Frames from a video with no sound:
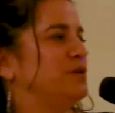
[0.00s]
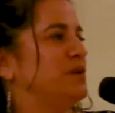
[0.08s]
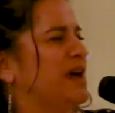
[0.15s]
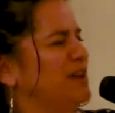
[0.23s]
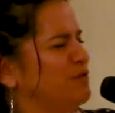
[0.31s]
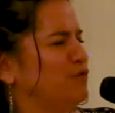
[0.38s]

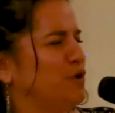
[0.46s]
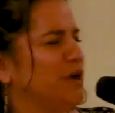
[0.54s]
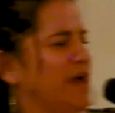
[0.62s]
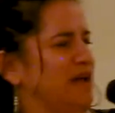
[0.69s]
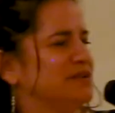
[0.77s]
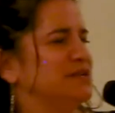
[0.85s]
had a
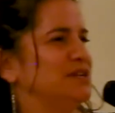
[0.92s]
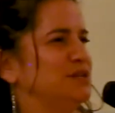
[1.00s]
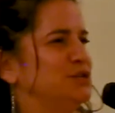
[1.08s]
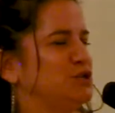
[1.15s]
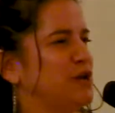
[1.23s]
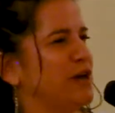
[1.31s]
freak accident
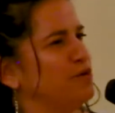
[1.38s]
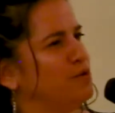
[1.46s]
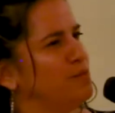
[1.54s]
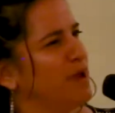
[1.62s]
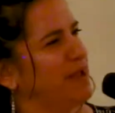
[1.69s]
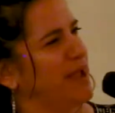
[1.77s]
and shattered
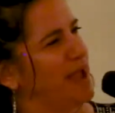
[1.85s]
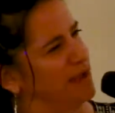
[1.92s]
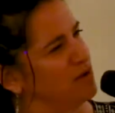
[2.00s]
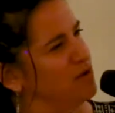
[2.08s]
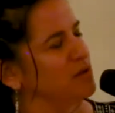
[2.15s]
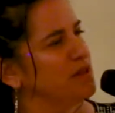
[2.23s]
my
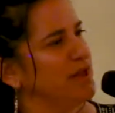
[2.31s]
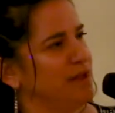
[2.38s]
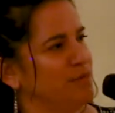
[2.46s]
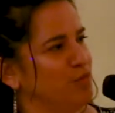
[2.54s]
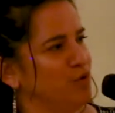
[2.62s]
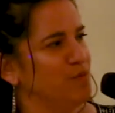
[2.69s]
ankle
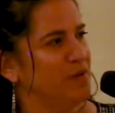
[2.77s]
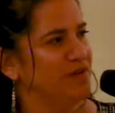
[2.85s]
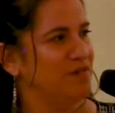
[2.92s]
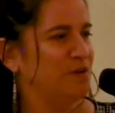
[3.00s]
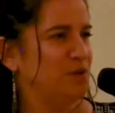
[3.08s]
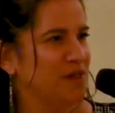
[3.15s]
and broke my
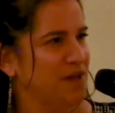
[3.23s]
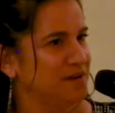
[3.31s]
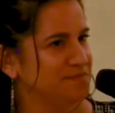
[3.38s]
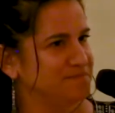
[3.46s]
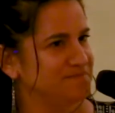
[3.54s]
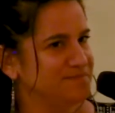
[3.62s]
fibula.
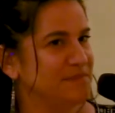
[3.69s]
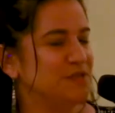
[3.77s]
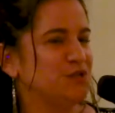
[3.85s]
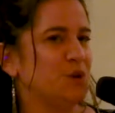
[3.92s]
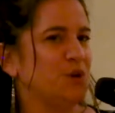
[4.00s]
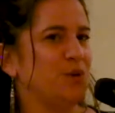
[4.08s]

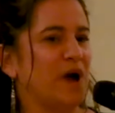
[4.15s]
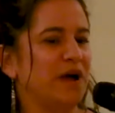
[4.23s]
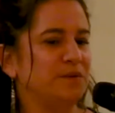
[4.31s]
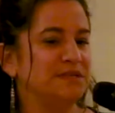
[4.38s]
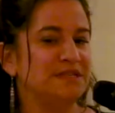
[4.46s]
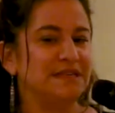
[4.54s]
So
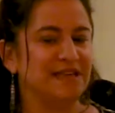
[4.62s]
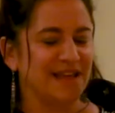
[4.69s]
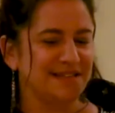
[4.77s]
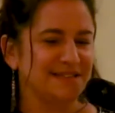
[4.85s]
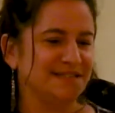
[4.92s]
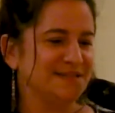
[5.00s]
I was at
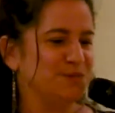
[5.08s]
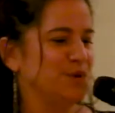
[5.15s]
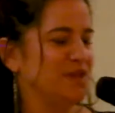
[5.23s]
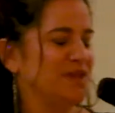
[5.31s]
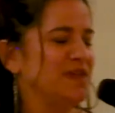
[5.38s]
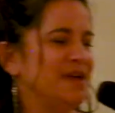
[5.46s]
YES
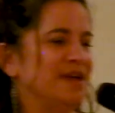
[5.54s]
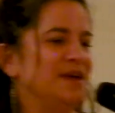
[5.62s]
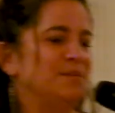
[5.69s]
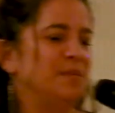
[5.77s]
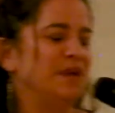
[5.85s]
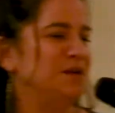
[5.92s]
with
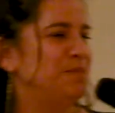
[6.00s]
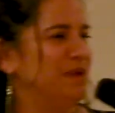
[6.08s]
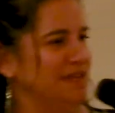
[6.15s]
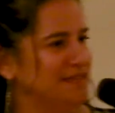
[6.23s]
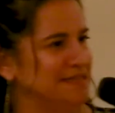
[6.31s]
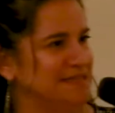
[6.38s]
many
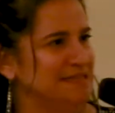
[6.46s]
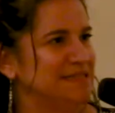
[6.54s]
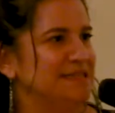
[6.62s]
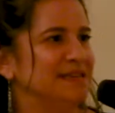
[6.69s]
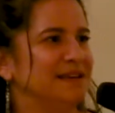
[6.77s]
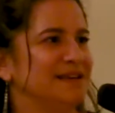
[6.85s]

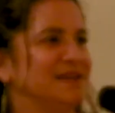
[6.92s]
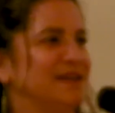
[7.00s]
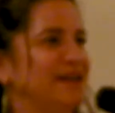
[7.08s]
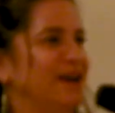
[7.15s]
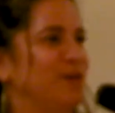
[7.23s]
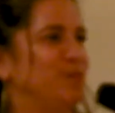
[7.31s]
pins, a